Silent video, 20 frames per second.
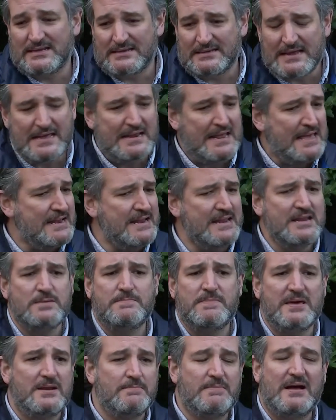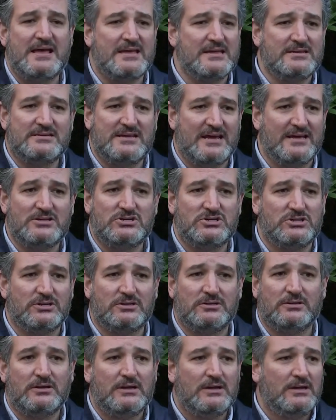and, and, and it had been my
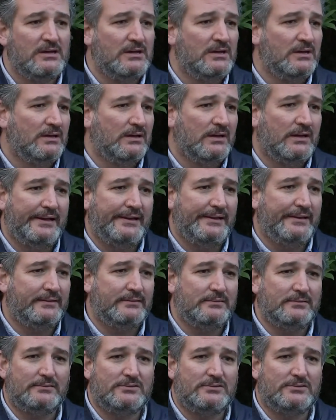intention uh,